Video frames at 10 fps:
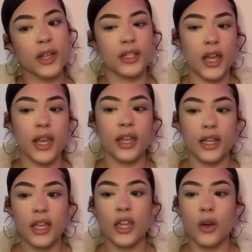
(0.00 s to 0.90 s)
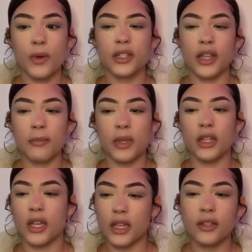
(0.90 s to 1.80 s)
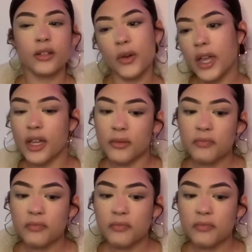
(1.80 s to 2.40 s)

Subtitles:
like, he always let me like, okay,